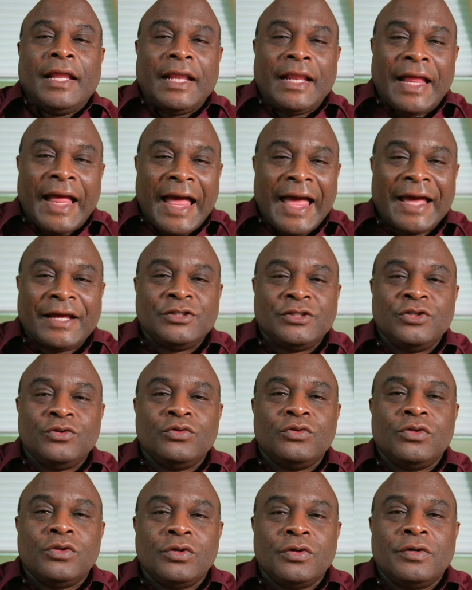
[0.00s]
As you
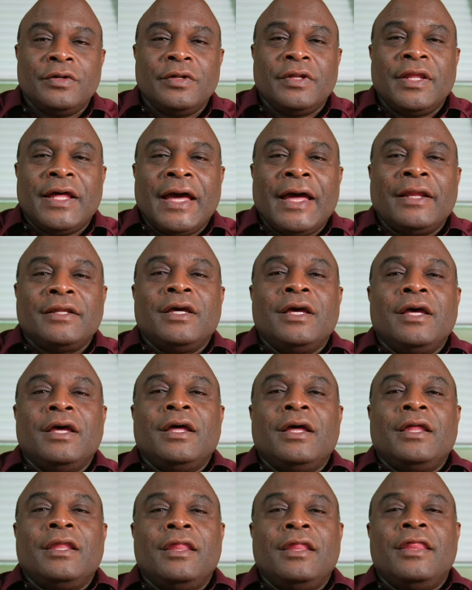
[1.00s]
learn that,
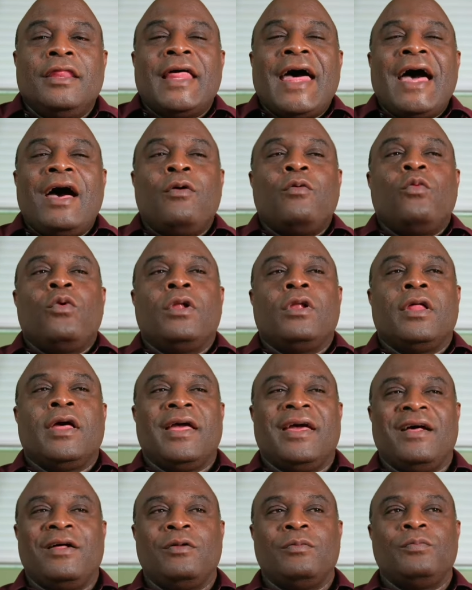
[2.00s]
that will
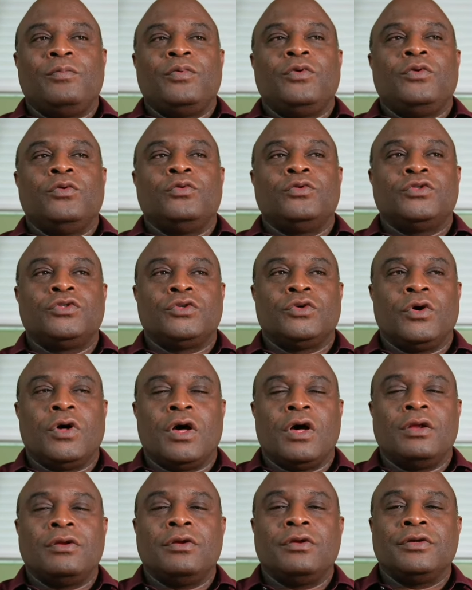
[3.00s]
help you to
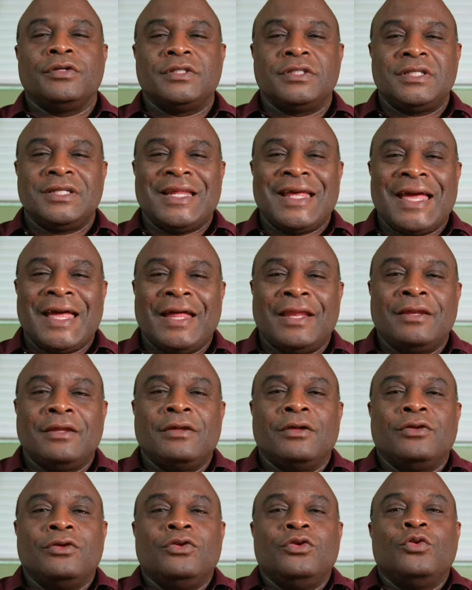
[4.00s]
understand
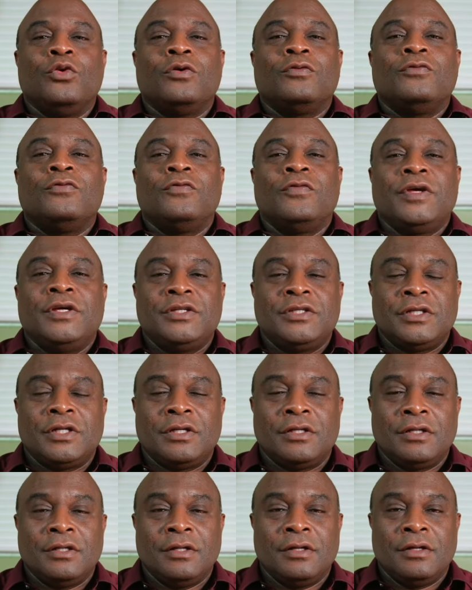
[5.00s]
your vision
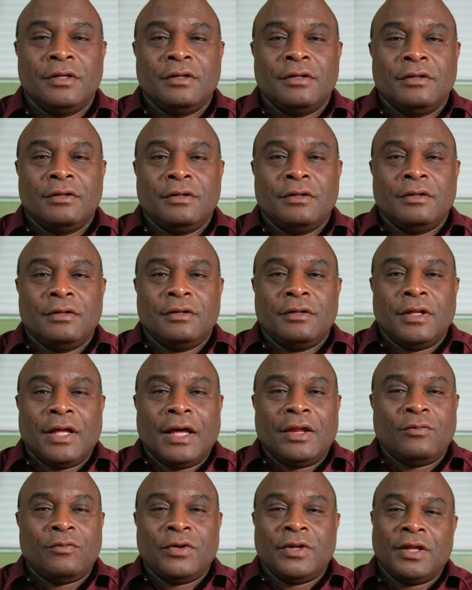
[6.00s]
I don't
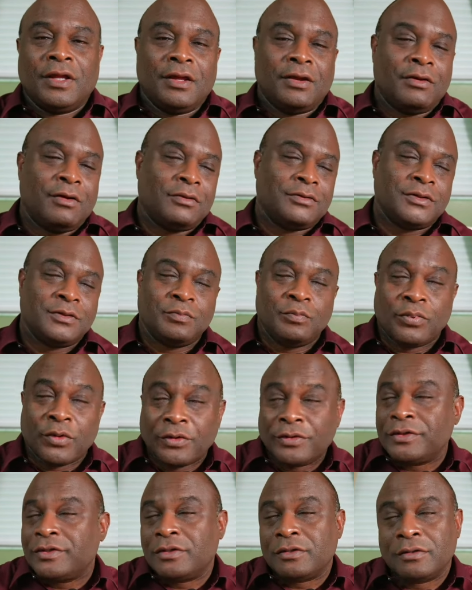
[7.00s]
want to get all
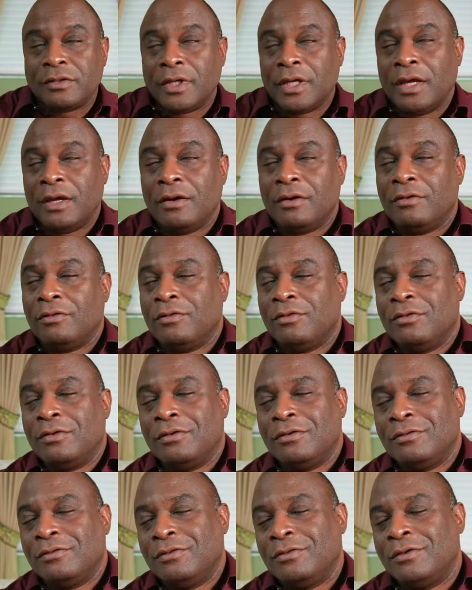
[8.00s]
spiritual here or,
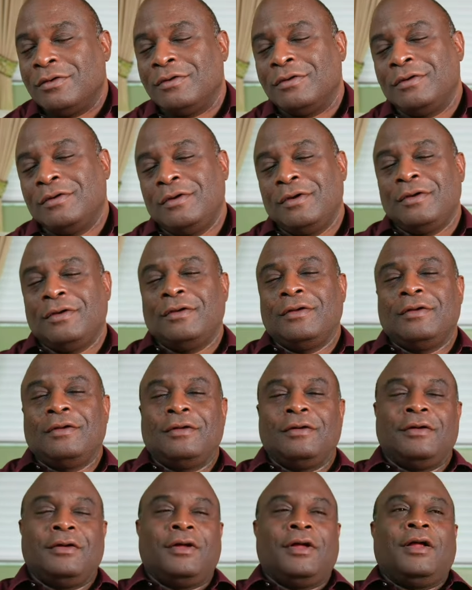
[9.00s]
or
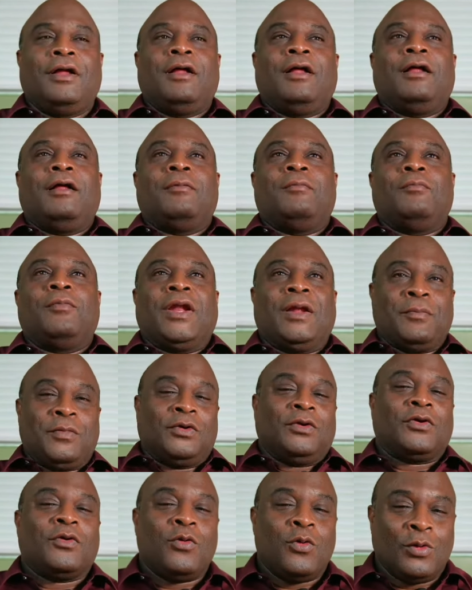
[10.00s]
but I'm going to
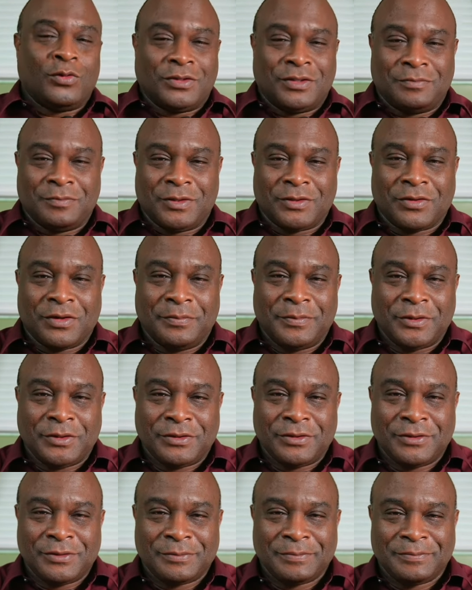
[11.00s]
quote some
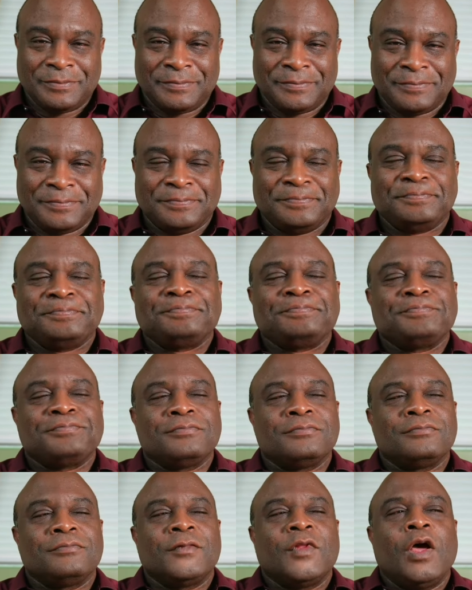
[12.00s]
scriptures.
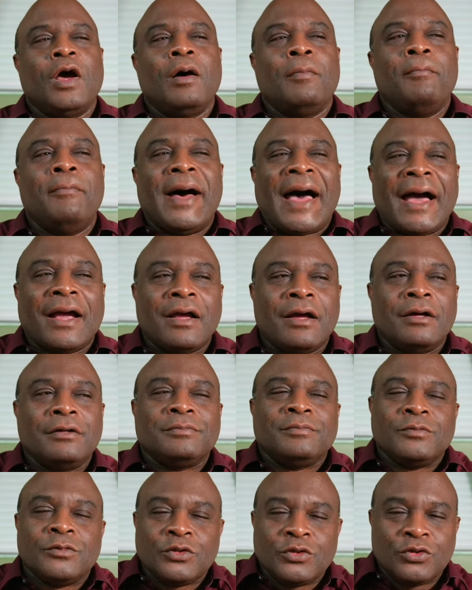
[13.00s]
Habakkuk
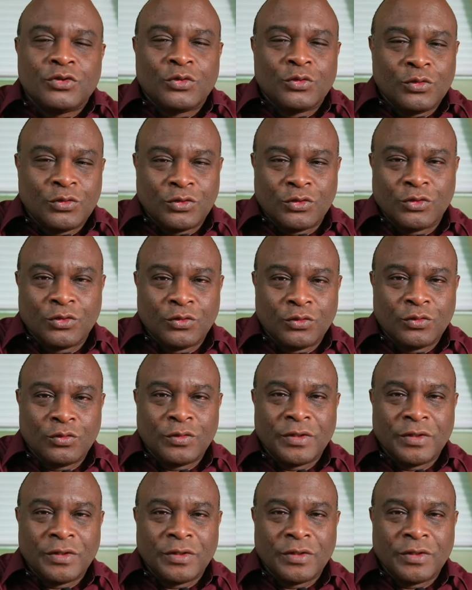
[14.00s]
2 2. It